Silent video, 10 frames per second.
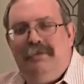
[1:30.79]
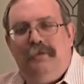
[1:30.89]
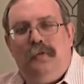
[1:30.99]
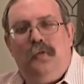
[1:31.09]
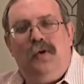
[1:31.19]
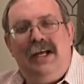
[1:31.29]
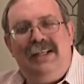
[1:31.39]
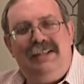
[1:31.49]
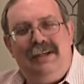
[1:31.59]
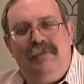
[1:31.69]
what
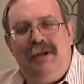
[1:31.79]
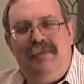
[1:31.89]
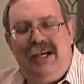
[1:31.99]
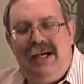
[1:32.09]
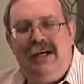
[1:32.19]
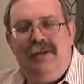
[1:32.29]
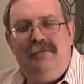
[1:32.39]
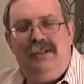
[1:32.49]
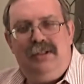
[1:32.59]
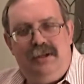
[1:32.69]
something becomes
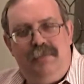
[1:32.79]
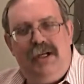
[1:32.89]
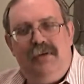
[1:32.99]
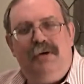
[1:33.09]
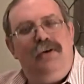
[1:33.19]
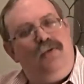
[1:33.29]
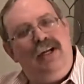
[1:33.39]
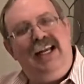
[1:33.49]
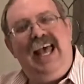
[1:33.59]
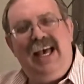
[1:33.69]
is dependent upon what it
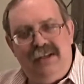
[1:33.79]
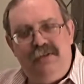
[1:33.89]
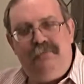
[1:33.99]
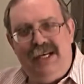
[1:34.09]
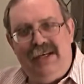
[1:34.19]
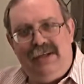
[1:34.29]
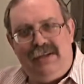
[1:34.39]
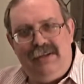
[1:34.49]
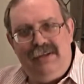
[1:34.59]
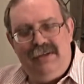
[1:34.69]
has been.
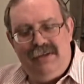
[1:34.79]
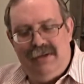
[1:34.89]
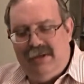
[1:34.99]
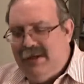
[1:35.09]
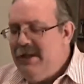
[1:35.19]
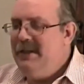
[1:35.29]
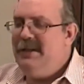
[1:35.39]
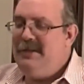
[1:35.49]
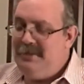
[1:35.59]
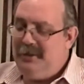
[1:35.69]
And
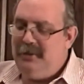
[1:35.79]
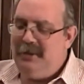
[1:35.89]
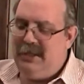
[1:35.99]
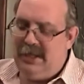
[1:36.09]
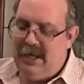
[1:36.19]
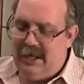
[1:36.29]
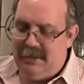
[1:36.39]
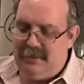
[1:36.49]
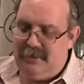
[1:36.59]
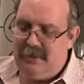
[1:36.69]
that's certainly the
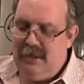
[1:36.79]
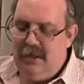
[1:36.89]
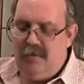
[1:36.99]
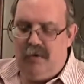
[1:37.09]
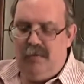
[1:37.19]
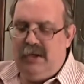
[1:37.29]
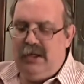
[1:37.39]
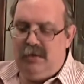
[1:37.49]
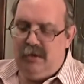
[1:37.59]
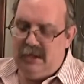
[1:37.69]
case when we deal
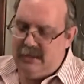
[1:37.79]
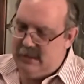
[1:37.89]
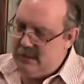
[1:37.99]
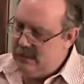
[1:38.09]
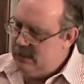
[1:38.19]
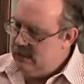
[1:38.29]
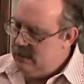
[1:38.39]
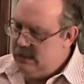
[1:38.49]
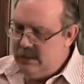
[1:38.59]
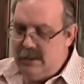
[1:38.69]
with
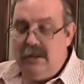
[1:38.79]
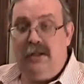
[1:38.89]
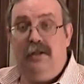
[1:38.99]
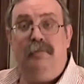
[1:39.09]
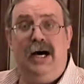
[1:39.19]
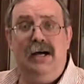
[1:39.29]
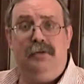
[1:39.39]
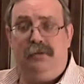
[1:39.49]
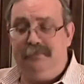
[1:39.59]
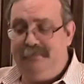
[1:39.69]
the Bible.